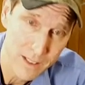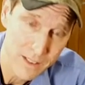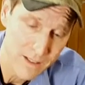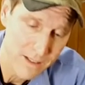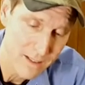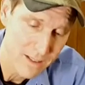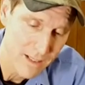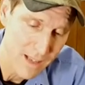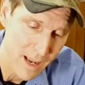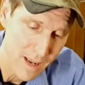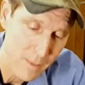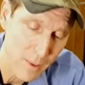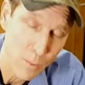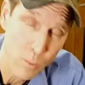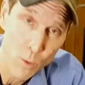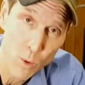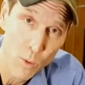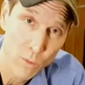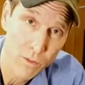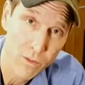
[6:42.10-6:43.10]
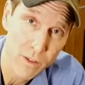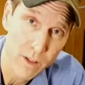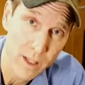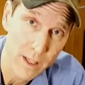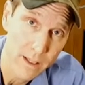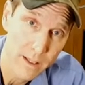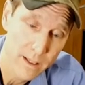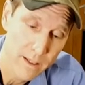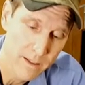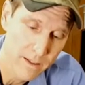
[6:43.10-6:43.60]
of the time it won't
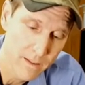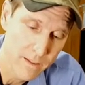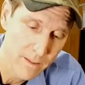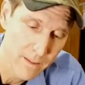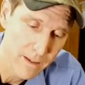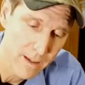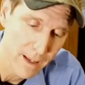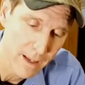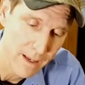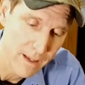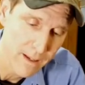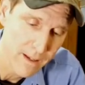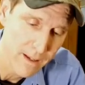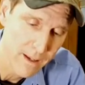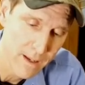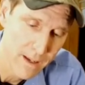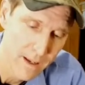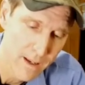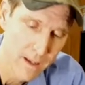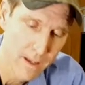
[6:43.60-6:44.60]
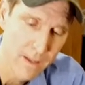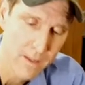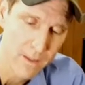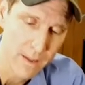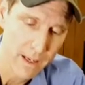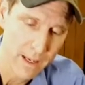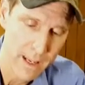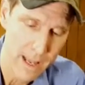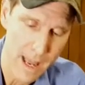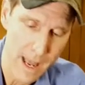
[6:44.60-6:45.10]
fit, okay?
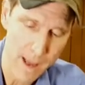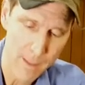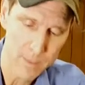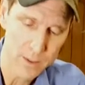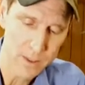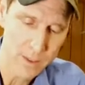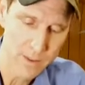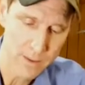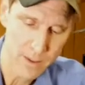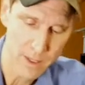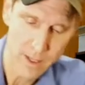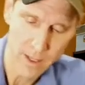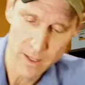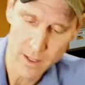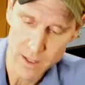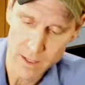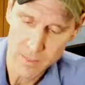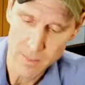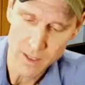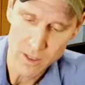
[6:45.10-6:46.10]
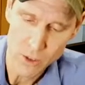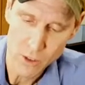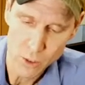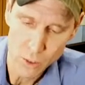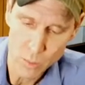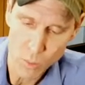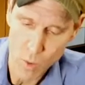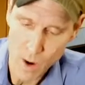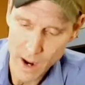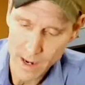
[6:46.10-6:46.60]
The gaps under here are going to be too
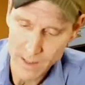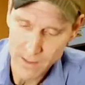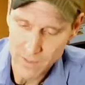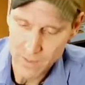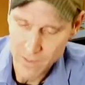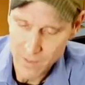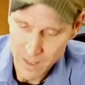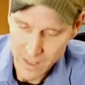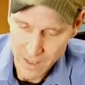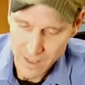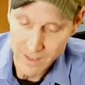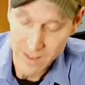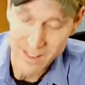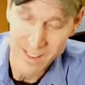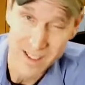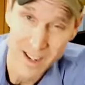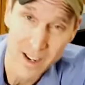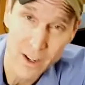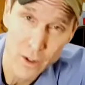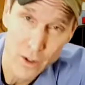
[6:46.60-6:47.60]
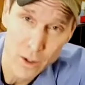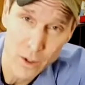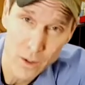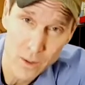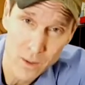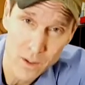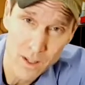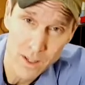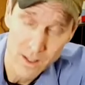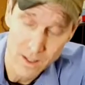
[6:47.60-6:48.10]
wide to fit in the
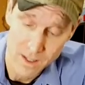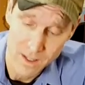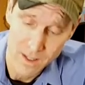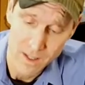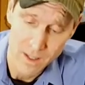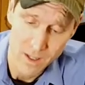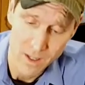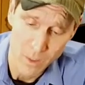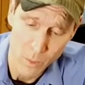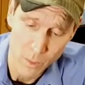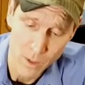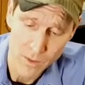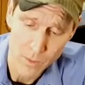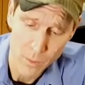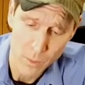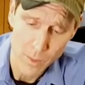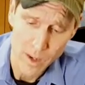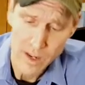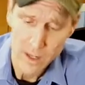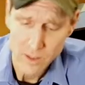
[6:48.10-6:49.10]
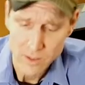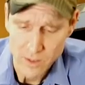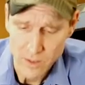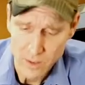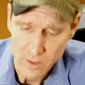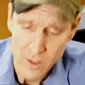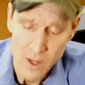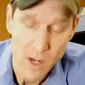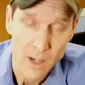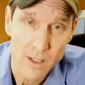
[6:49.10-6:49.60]
narrow weaver rails, and they're
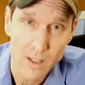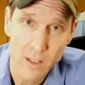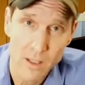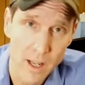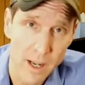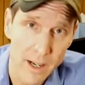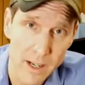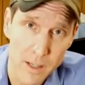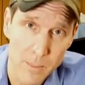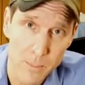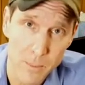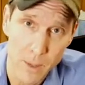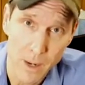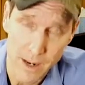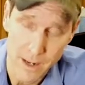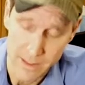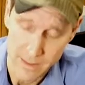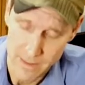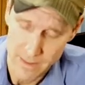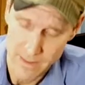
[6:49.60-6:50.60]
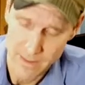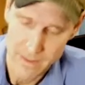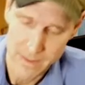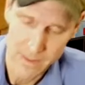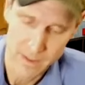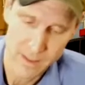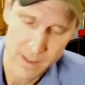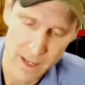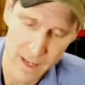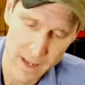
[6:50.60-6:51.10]
not going to line up right,
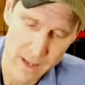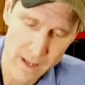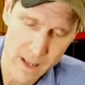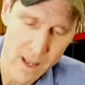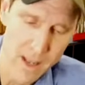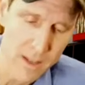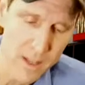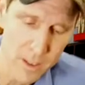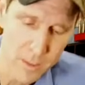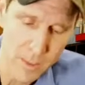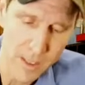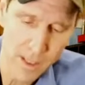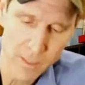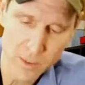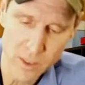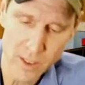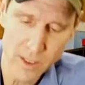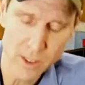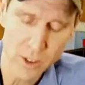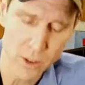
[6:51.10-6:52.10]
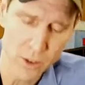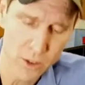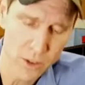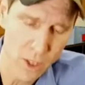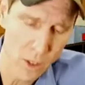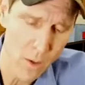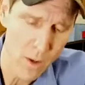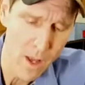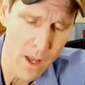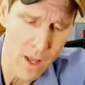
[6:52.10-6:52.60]
okay? This becomes an issue.
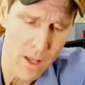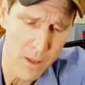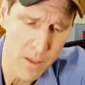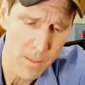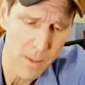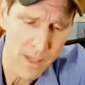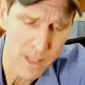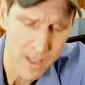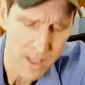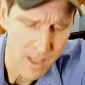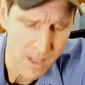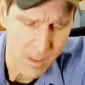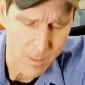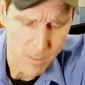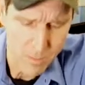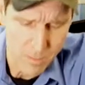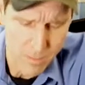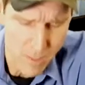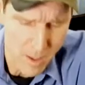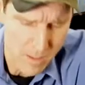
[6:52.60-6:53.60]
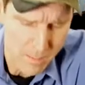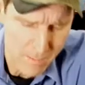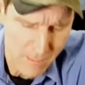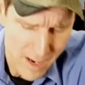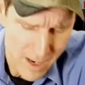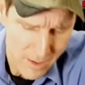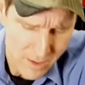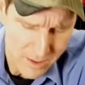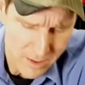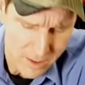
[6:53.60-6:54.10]
So the Picatinny
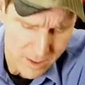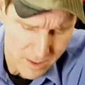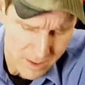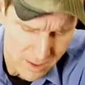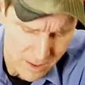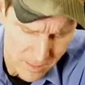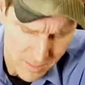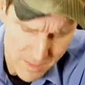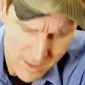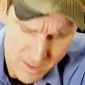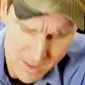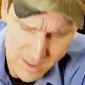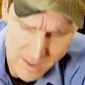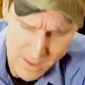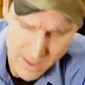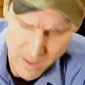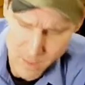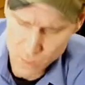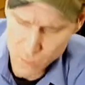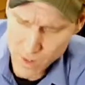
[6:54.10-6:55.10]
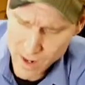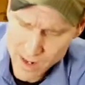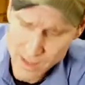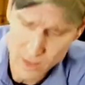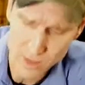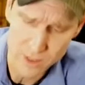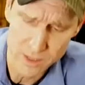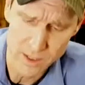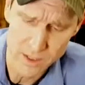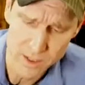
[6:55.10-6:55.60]
mounting system and rail
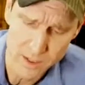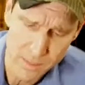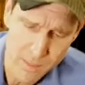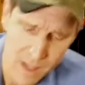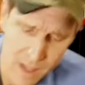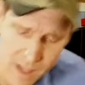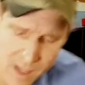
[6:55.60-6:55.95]
system